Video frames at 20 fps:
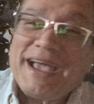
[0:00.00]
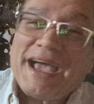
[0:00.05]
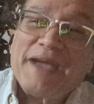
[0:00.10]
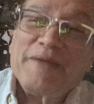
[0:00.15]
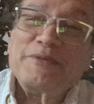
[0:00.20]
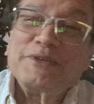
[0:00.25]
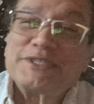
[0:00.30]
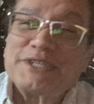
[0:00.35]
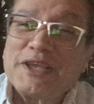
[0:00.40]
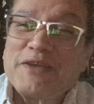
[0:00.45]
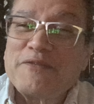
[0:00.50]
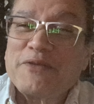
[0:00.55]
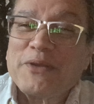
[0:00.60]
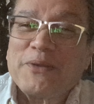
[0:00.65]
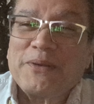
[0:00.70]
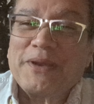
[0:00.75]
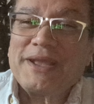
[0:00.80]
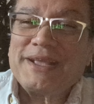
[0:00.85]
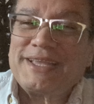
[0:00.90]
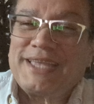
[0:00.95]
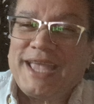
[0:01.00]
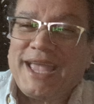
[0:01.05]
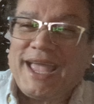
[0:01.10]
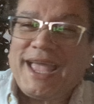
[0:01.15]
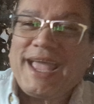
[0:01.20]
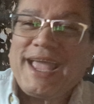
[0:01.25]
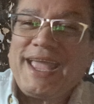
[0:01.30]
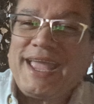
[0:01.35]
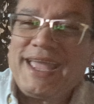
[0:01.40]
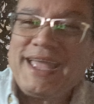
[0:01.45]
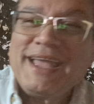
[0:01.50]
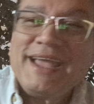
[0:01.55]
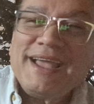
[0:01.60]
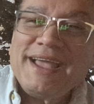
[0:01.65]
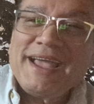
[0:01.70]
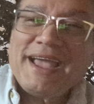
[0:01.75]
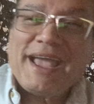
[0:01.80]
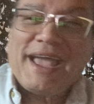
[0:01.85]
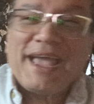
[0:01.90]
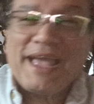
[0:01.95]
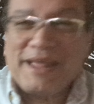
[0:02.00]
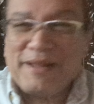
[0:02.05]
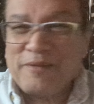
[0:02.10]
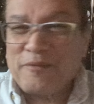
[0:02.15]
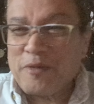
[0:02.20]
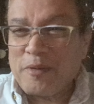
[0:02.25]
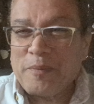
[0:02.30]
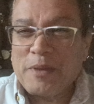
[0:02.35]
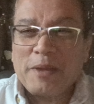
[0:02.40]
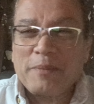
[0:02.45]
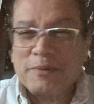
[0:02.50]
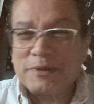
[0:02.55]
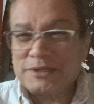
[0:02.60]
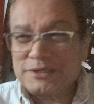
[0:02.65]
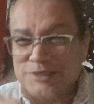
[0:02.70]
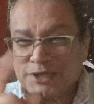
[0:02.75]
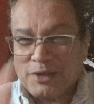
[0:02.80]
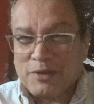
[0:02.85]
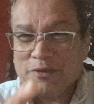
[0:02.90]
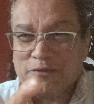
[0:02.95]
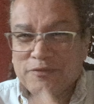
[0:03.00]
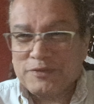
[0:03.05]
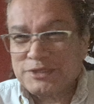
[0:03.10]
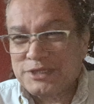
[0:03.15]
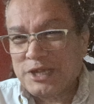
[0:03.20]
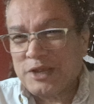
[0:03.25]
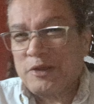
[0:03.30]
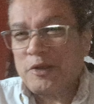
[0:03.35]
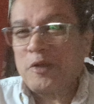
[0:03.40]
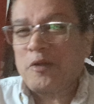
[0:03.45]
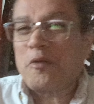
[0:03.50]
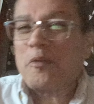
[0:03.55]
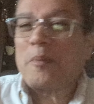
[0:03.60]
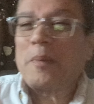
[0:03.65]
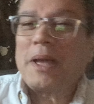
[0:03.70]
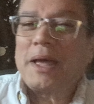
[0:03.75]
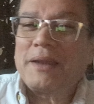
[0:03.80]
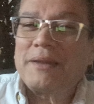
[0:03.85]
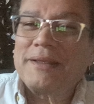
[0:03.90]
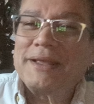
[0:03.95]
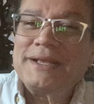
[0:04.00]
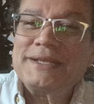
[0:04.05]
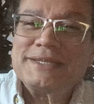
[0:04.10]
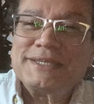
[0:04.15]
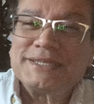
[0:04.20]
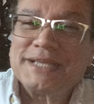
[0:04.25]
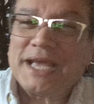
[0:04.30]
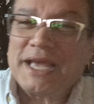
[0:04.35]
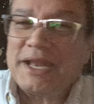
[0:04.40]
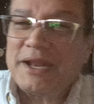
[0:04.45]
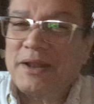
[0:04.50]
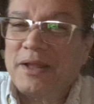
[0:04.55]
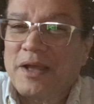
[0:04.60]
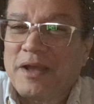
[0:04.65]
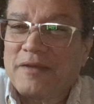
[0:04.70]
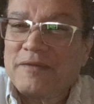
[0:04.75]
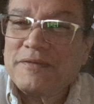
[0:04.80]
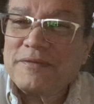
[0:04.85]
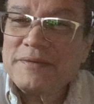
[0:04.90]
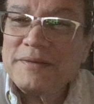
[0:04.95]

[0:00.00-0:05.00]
Have yourself a great day. And remember, Joey for Cherry Hill Modeling signing off.